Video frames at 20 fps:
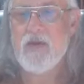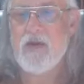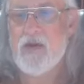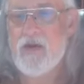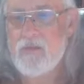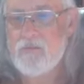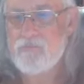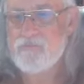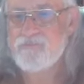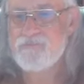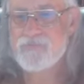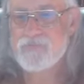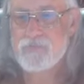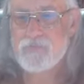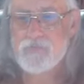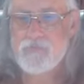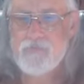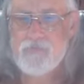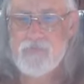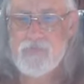Um,
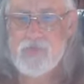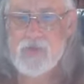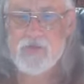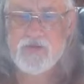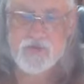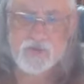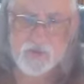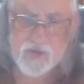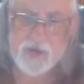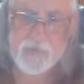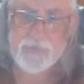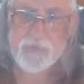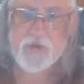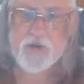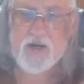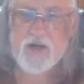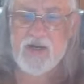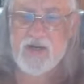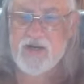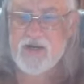so we have going to
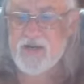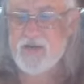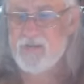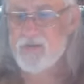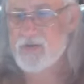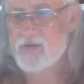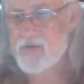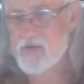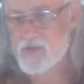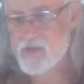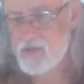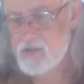pray, and then we're going to